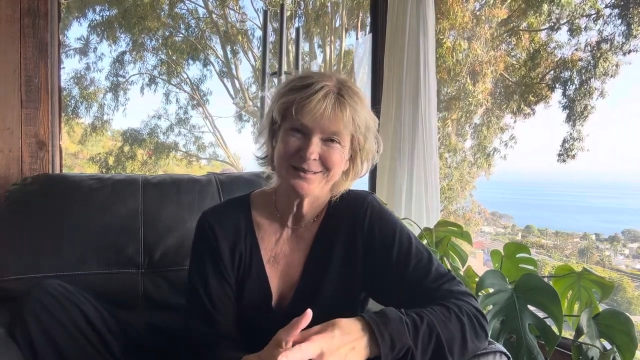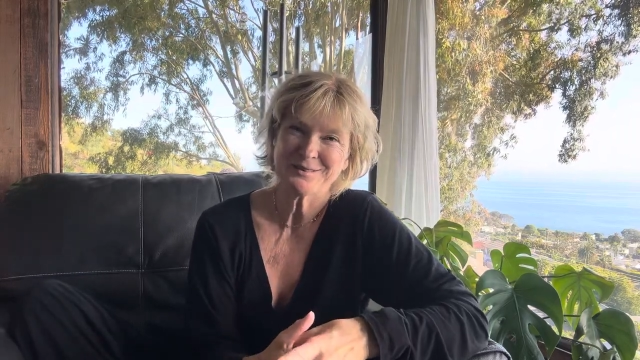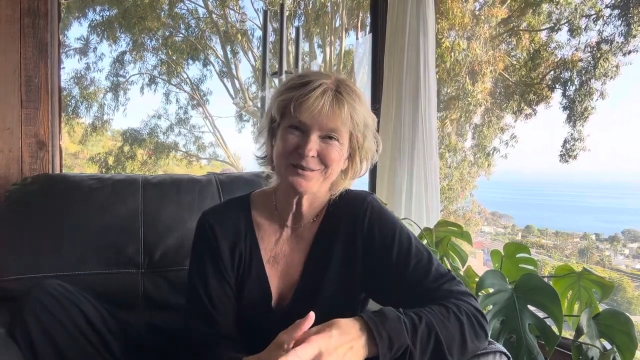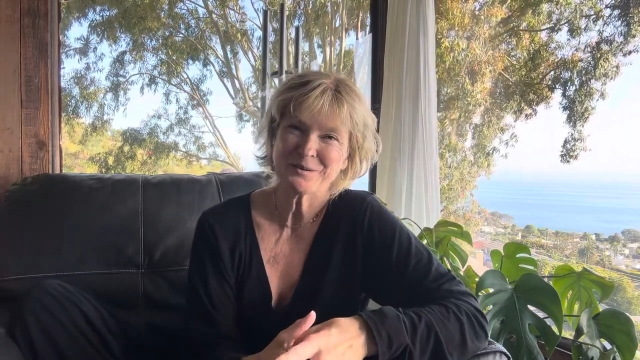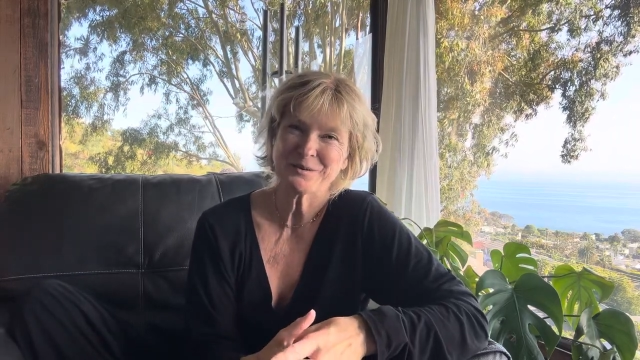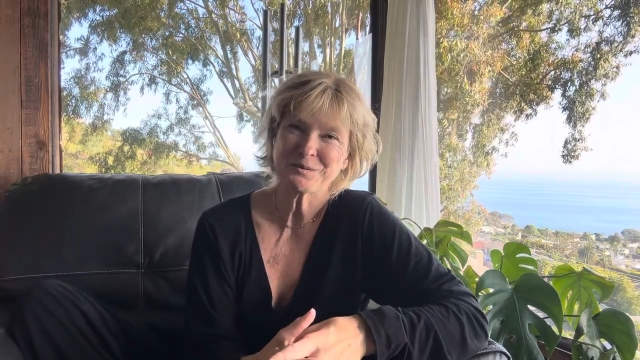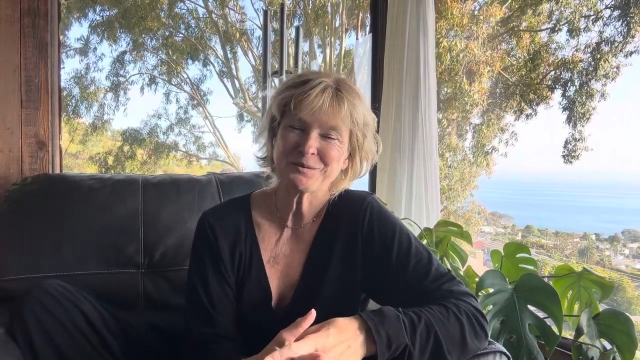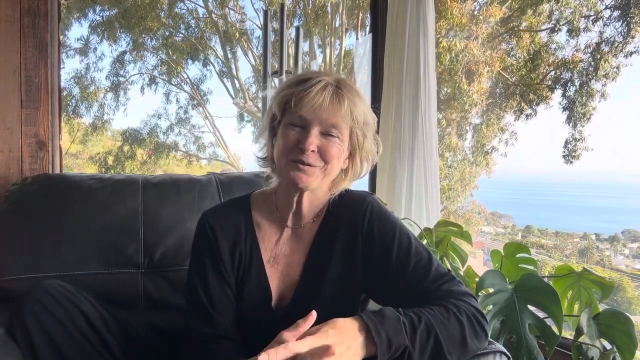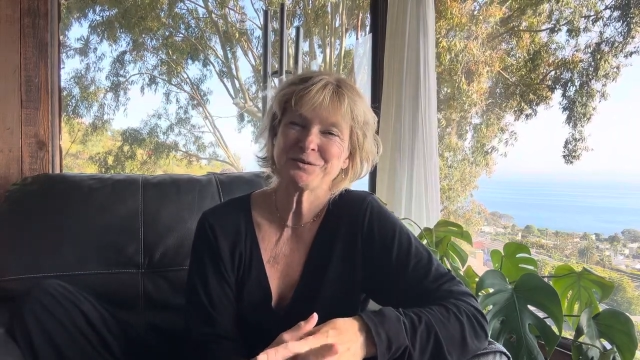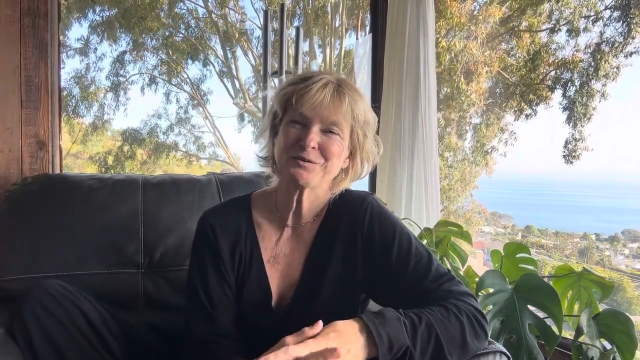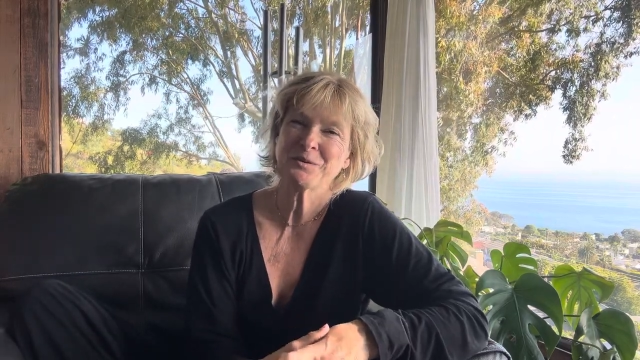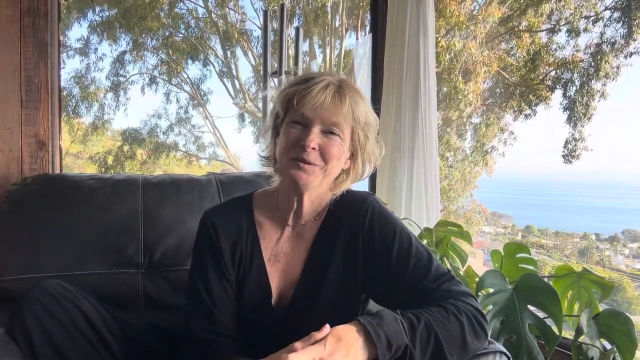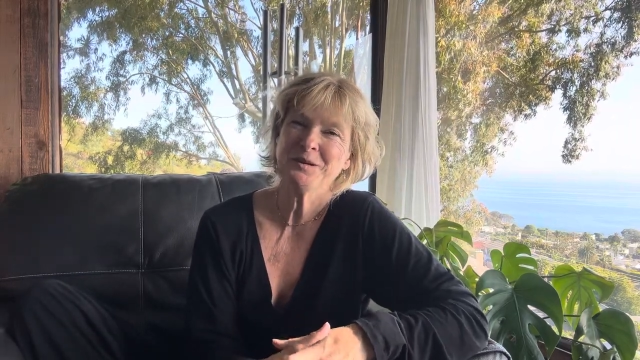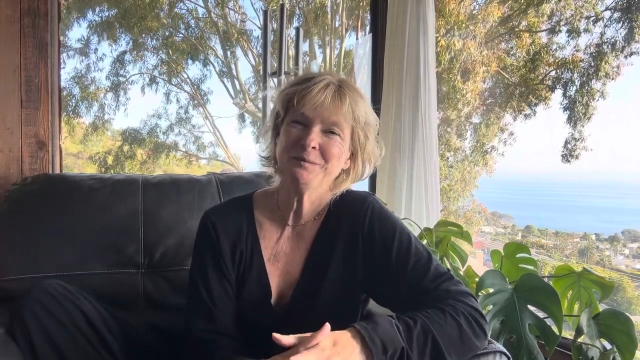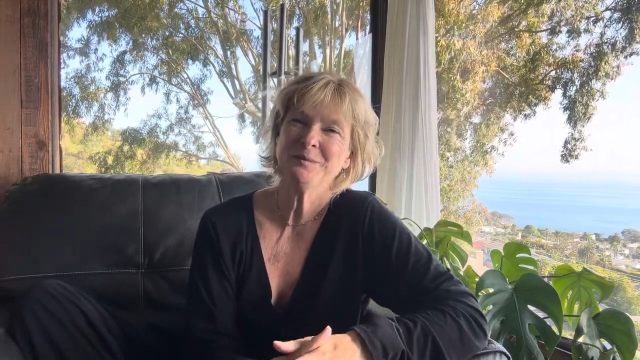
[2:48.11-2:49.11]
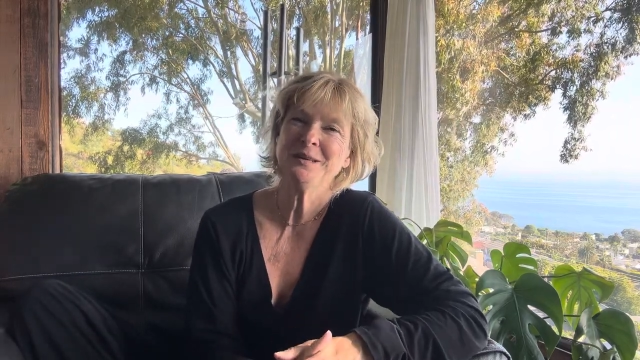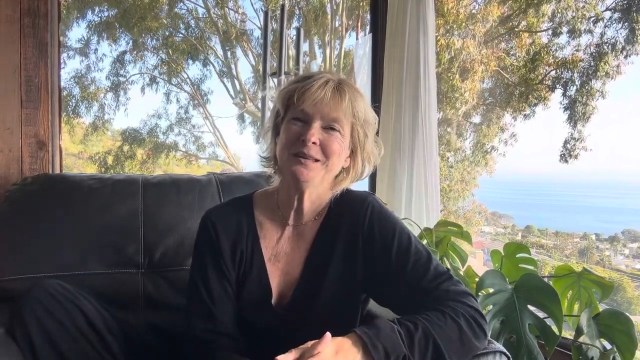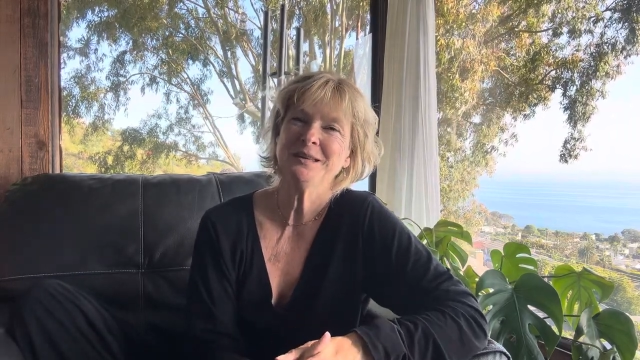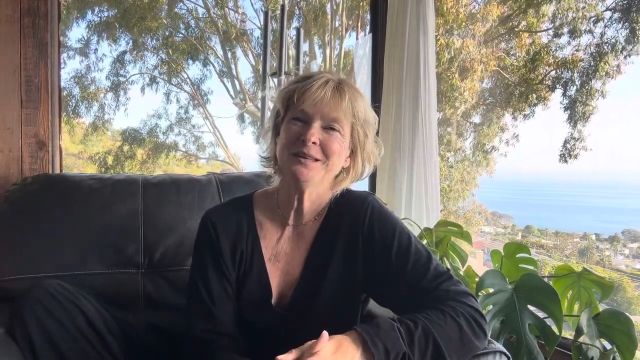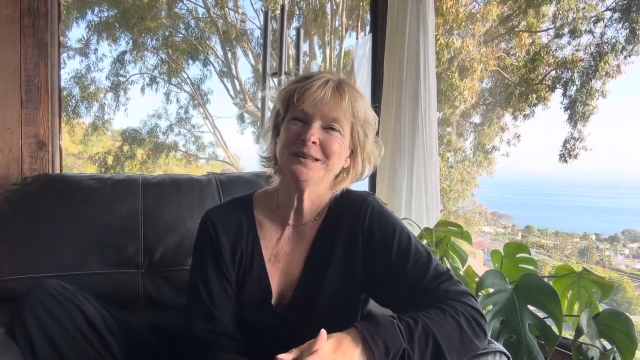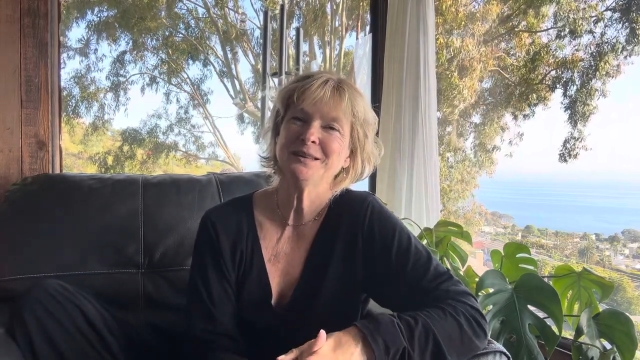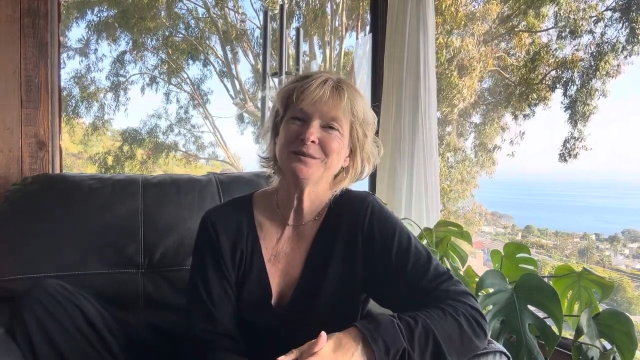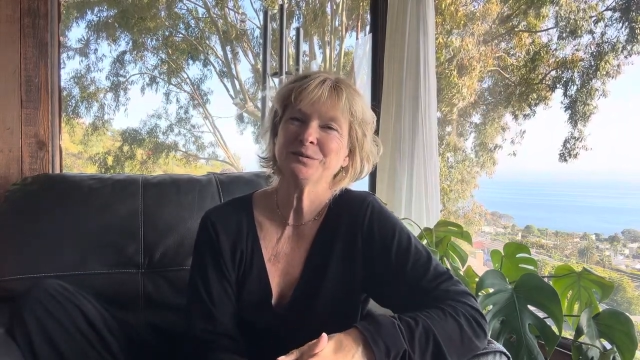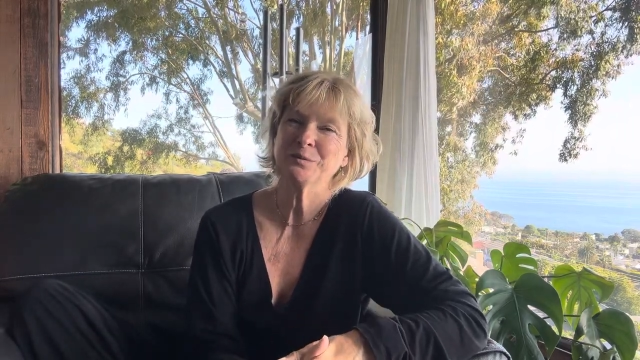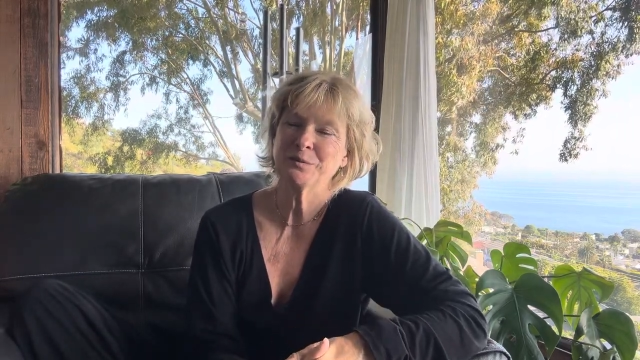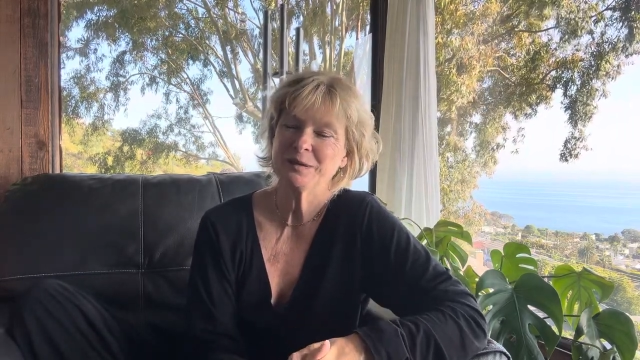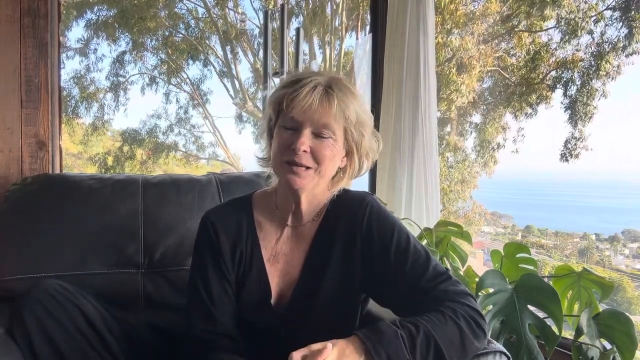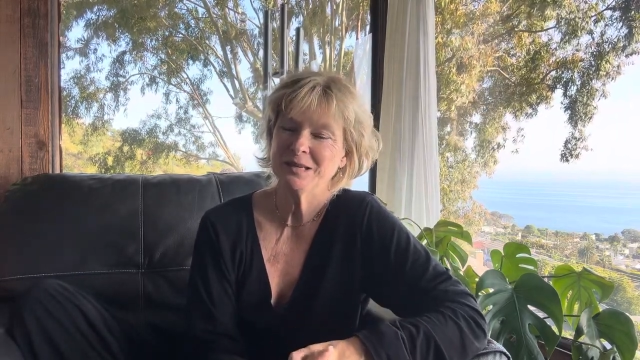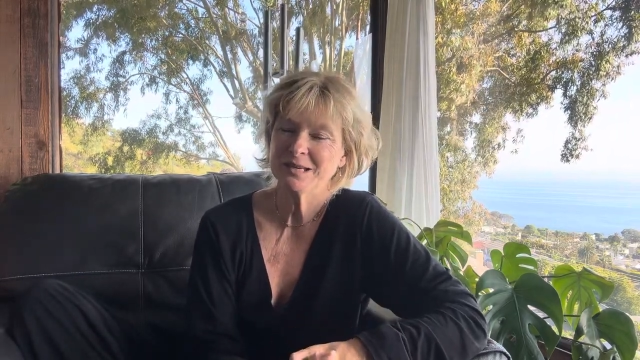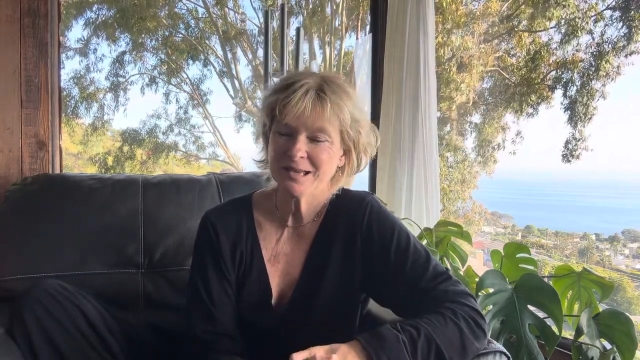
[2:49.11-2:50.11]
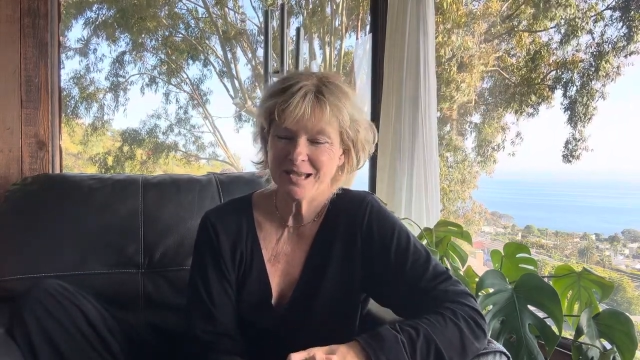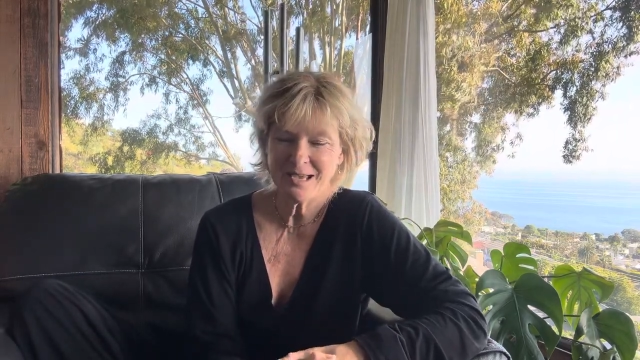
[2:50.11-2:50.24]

so join me this week